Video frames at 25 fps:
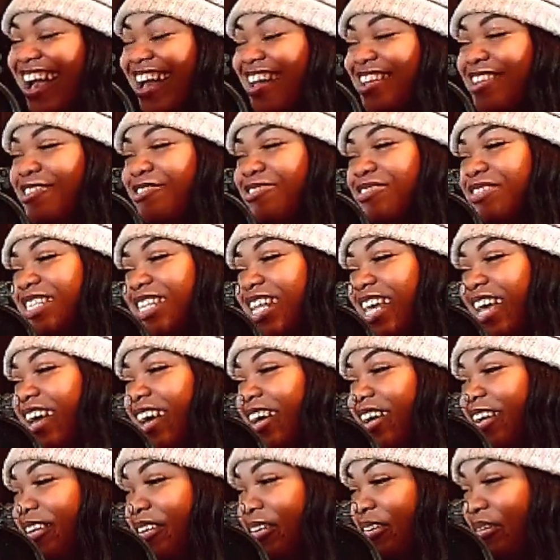i usually
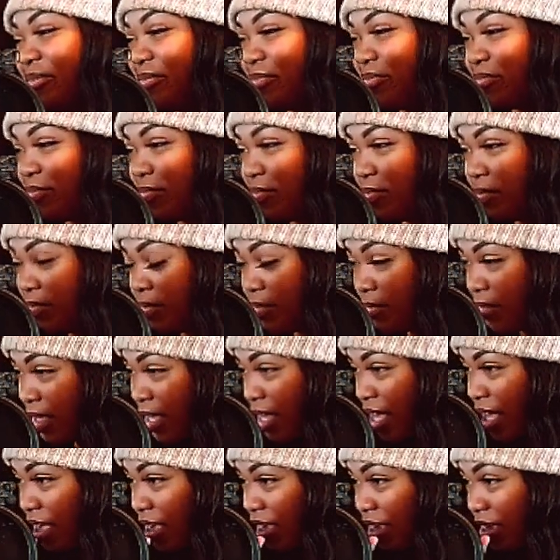um
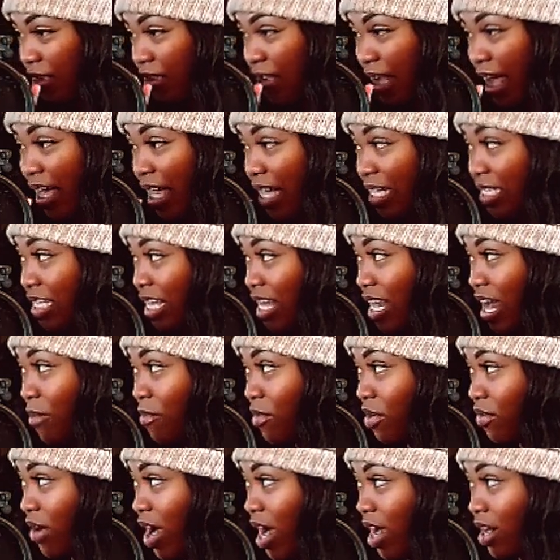like I said, I'm
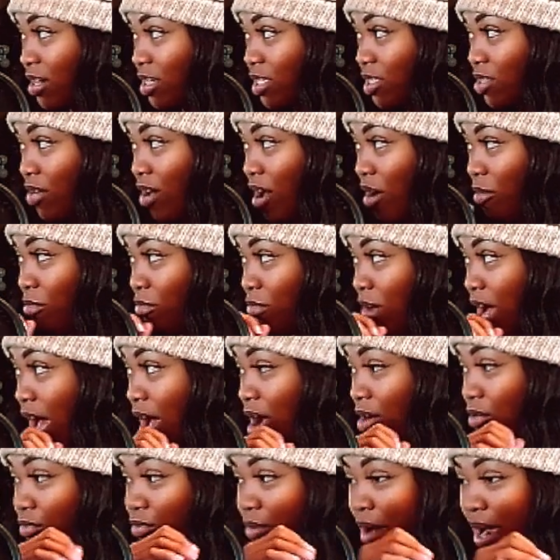a writer, so I'm
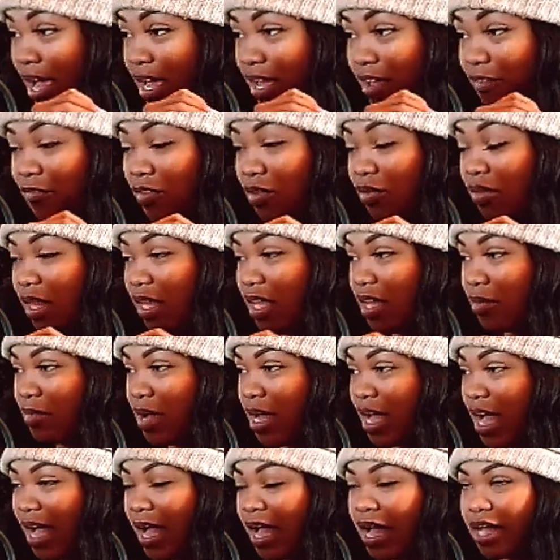I write. If you look at my,
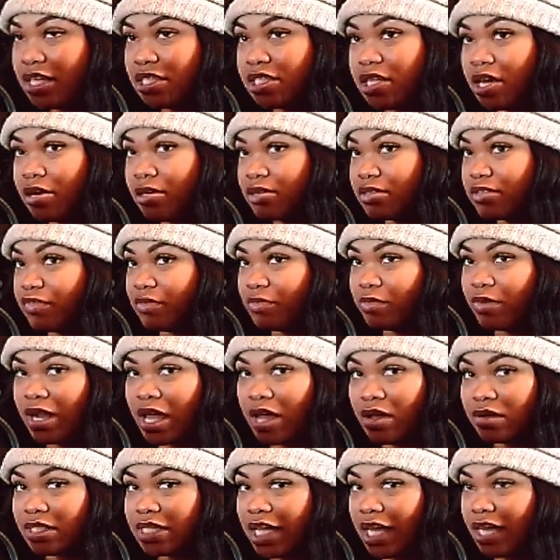I got journals from when
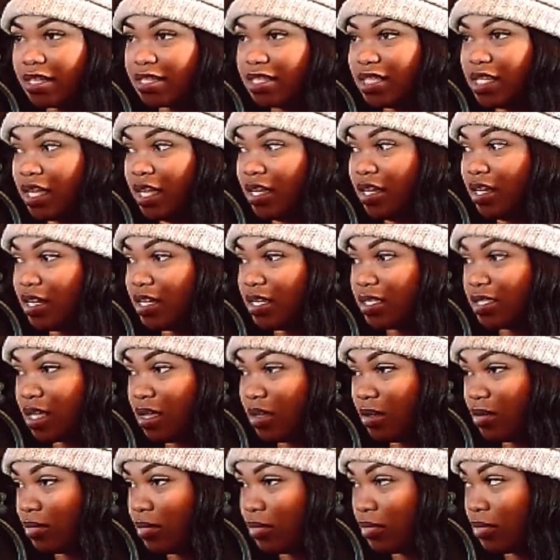I was like ten years
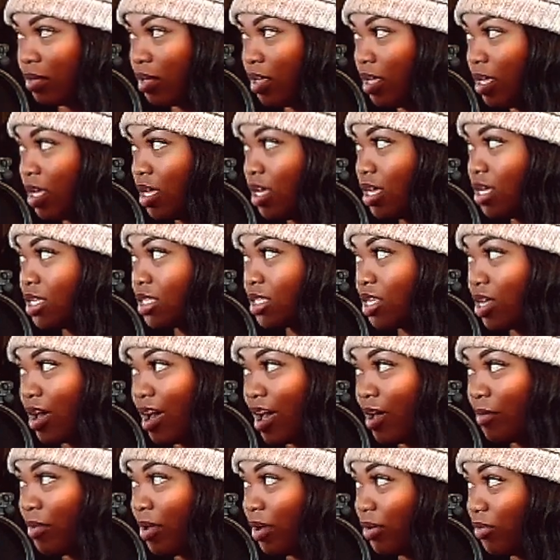old, mm-hmm. so
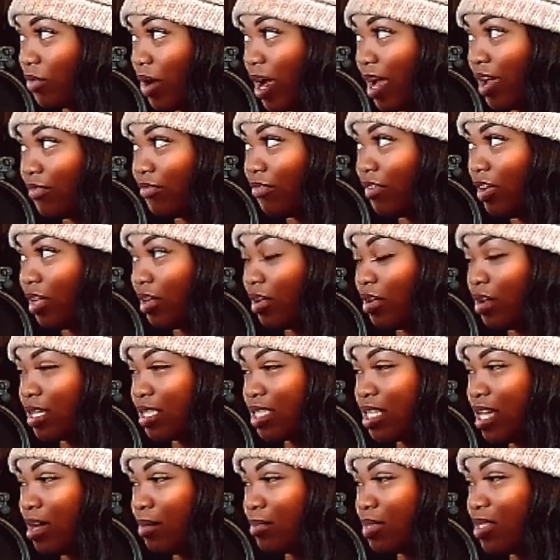I've been writing for a long
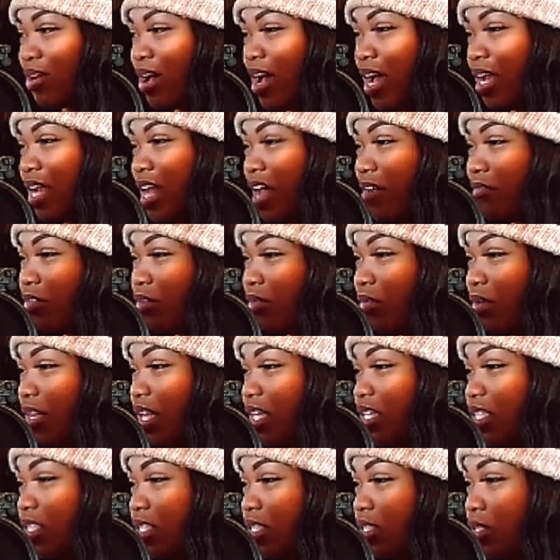time. So I never
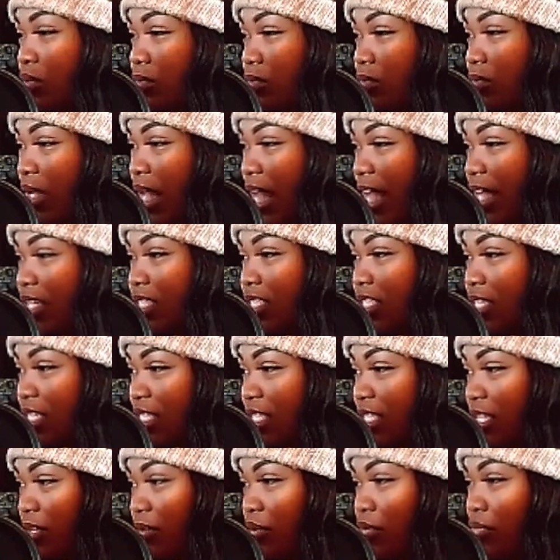really just do like
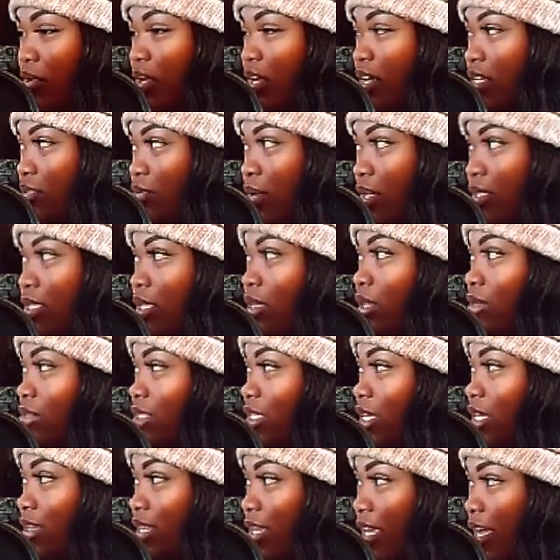just the New Year's resolution yeah.